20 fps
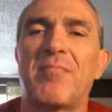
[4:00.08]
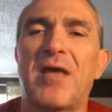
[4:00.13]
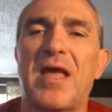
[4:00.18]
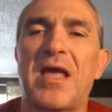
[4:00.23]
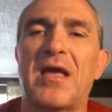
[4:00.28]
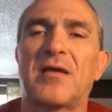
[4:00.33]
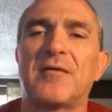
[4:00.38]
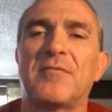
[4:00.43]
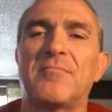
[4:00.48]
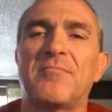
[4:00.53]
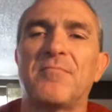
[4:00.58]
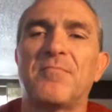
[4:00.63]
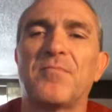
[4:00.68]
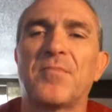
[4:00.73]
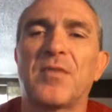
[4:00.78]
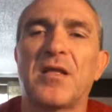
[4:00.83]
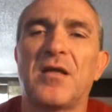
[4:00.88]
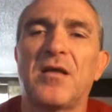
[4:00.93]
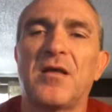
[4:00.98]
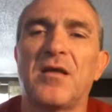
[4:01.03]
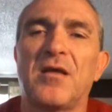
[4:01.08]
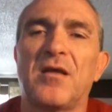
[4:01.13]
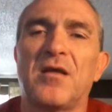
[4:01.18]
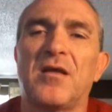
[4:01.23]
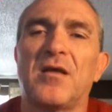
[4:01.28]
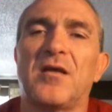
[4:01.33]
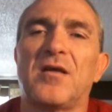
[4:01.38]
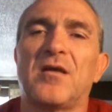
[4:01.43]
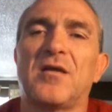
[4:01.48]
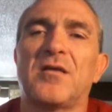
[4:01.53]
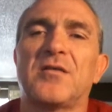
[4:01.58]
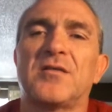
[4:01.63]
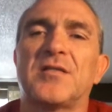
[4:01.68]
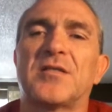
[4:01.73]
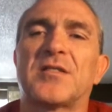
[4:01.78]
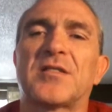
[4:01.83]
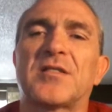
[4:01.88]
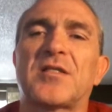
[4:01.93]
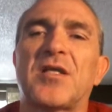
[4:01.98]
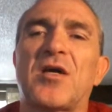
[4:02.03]
man.
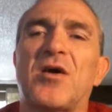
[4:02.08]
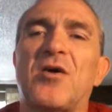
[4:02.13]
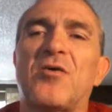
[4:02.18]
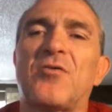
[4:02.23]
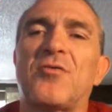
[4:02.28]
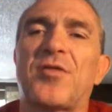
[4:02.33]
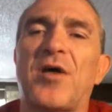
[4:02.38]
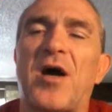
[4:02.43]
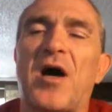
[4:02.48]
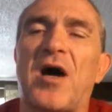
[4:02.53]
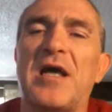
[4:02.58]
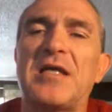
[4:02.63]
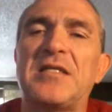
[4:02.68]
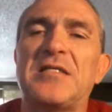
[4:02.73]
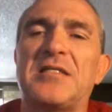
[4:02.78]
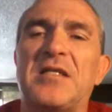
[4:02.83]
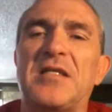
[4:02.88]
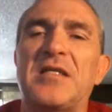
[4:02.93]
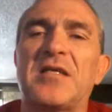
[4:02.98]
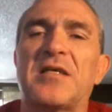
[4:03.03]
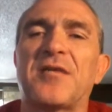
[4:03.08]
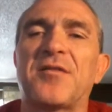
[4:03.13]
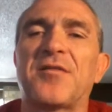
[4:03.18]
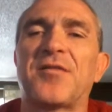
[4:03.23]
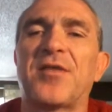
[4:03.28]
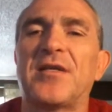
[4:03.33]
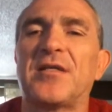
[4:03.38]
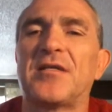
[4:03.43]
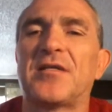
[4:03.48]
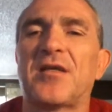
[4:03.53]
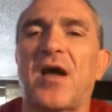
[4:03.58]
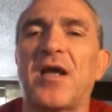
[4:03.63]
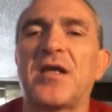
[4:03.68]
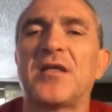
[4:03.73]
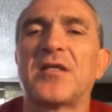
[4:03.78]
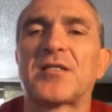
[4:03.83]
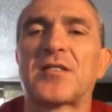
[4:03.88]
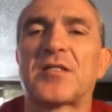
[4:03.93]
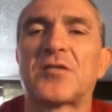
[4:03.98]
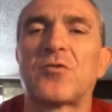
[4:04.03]
So the idea that
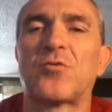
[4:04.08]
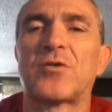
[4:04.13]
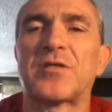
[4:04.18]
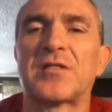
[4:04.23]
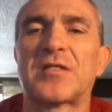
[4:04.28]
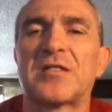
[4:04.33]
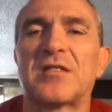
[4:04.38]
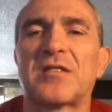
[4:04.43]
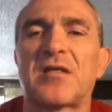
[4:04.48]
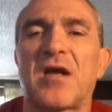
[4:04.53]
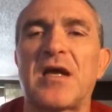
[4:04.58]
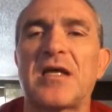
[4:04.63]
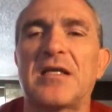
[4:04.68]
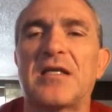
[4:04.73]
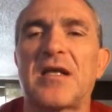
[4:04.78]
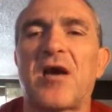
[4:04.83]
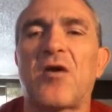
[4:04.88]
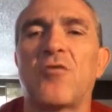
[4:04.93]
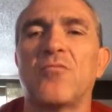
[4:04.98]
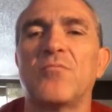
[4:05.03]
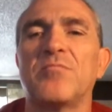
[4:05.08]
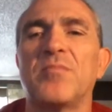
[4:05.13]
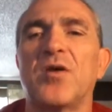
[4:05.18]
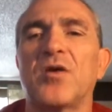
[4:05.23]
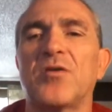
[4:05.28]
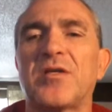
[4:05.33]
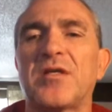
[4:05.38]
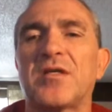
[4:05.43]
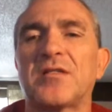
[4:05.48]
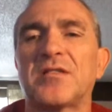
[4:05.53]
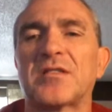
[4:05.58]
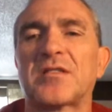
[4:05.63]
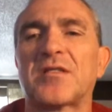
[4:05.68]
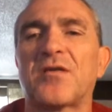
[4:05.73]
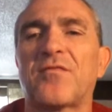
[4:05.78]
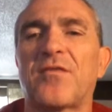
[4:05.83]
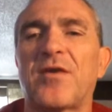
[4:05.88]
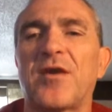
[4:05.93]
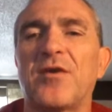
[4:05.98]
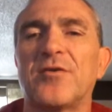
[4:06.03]
dinosaurs died out millions
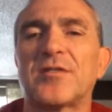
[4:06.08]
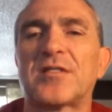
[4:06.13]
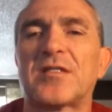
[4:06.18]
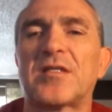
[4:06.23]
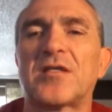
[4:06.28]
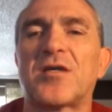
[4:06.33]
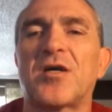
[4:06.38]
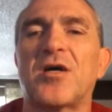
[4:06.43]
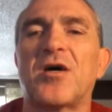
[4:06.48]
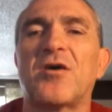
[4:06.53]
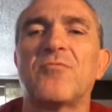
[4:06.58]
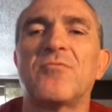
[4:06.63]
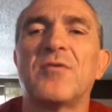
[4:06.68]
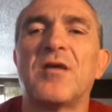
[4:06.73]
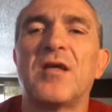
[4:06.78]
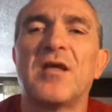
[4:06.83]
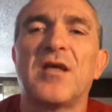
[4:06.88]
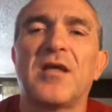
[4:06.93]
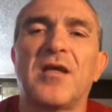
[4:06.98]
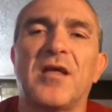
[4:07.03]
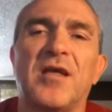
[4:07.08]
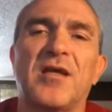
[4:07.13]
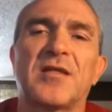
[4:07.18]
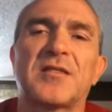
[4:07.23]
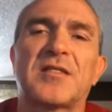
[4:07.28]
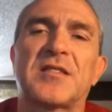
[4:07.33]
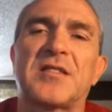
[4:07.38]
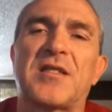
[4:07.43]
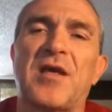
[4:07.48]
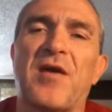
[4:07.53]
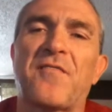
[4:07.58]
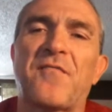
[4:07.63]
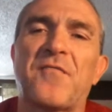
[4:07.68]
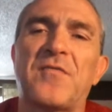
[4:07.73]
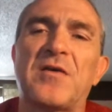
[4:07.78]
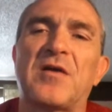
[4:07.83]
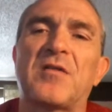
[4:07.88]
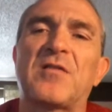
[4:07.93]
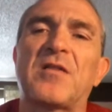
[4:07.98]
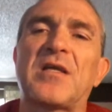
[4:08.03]
of years ago is
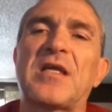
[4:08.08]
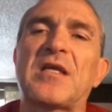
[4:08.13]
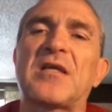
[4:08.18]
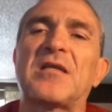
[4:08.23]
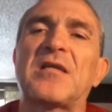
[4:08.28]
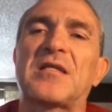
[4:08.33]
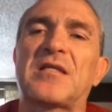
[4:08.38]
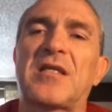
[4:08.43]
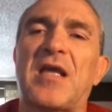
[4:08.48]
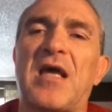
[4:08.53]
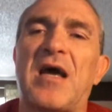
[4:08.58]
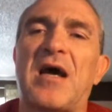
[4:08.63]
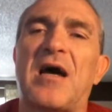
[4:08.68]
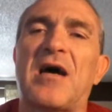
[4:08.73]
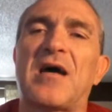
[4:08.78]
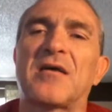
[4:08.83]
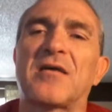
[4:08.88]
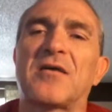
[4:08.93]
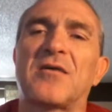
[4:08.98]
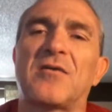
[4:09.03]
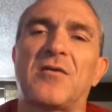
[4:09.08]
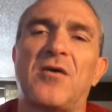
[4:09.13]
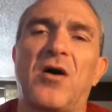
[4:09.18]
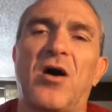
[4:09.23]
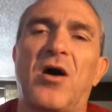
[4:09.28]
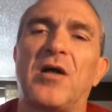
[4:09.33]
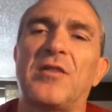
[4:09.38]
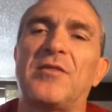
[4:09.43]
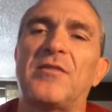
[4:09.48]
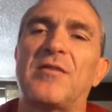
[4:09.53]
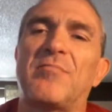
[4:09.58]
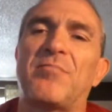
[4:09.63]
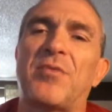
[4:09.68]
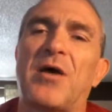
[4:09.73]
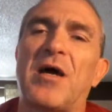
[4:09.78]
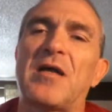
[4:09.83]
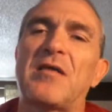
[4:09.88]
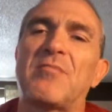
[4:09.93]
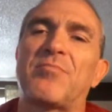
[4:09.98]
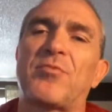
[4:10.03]
definitely an attack on the
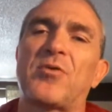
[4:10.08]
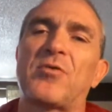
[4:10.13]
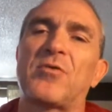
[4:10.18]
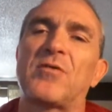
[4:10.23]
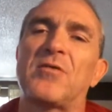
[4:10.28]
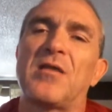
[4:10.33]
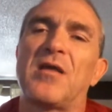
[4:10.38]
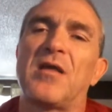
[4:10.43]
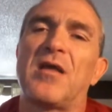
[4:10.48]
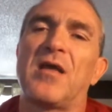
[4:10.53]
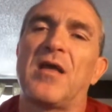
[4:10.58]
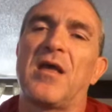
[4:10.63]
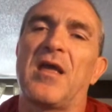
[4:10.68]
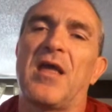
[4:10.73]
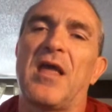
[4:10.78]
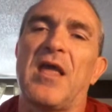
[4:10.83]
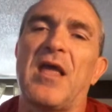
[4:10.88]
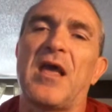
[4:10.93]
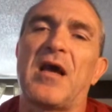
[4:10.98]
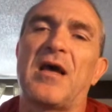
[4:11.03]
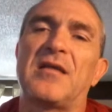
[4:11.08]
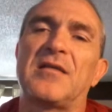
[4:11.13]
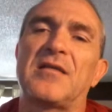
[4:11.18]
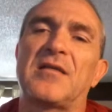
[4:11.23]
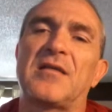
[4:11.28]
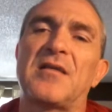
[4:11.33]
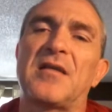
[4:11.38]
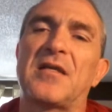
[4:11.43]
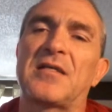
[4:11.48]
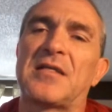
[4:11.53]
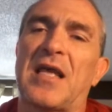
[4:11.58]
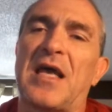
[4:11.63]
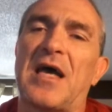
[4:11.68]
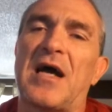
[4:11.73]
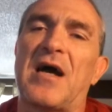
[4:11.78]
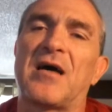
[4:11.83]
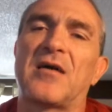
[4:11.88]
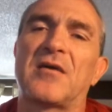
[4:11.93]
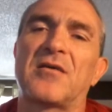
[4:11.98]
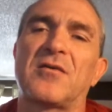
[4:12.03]
Bible and an
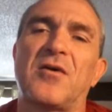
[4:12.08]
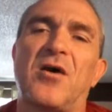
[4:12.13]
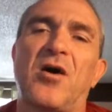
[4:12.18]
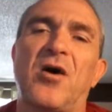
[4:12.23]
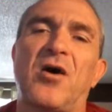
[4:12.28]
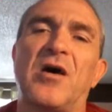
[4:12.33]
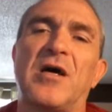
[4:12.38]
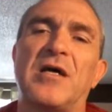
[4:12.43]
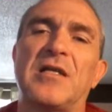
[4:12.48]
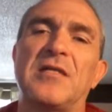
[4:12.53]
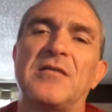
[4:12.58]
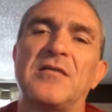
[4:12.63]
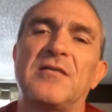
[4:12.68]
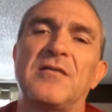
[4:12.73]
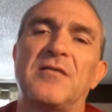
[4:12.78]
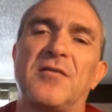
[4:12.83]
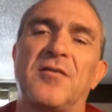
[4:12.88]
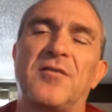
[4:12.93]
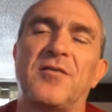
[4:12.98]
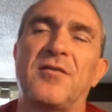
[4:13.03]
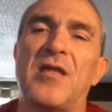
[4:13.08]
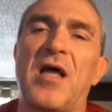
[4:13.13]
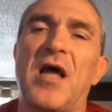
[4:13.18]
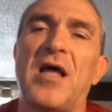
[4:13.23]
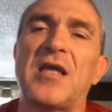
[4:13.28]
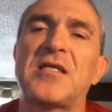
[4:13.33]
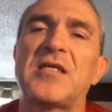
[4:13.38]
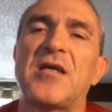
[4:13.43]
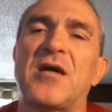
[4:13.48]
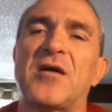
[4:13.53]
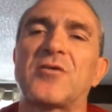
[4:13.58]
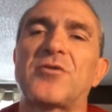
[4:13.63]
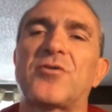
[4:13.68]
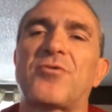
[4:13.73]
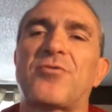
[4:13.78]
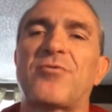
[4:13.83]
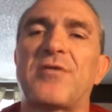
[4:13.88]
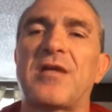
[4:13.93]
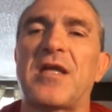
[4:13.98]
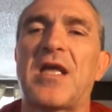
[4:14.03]
attack on a young
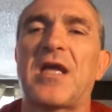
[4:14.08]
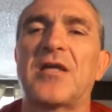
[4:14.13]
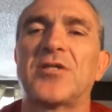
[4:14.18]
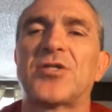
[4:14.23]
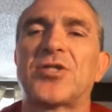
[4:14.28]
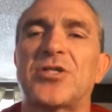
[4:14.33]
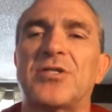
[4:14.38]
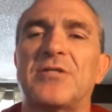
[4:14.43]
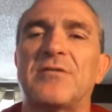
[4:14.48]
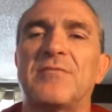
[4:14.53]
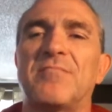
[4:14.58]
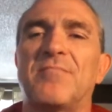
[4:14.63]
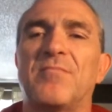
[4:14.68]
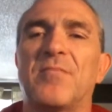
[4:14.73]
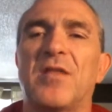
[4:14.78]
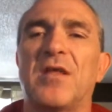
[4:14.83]
creation,